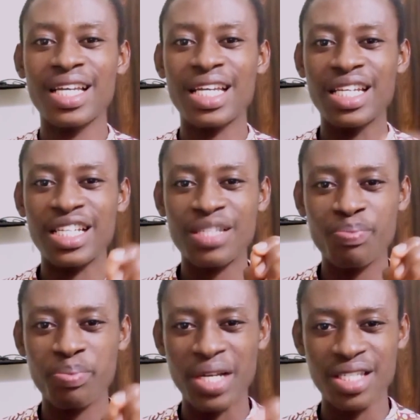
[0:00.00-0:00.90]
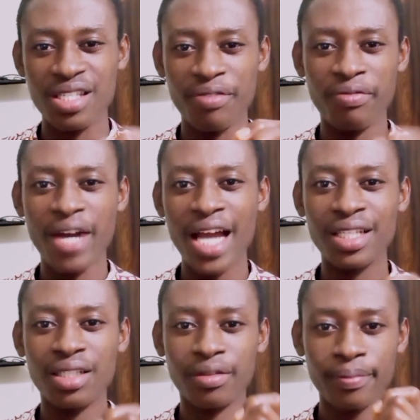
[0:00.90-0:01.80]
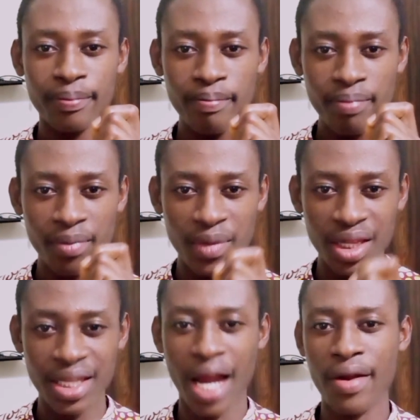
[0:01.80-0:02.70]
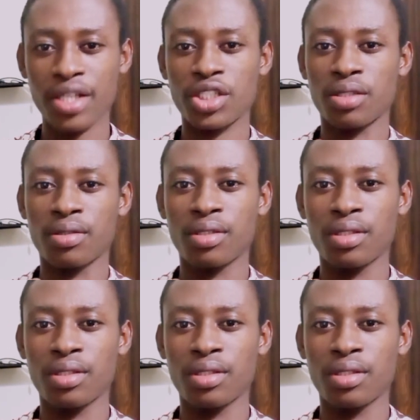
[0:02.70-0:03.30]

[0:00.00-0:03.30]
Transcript: in a specified direction.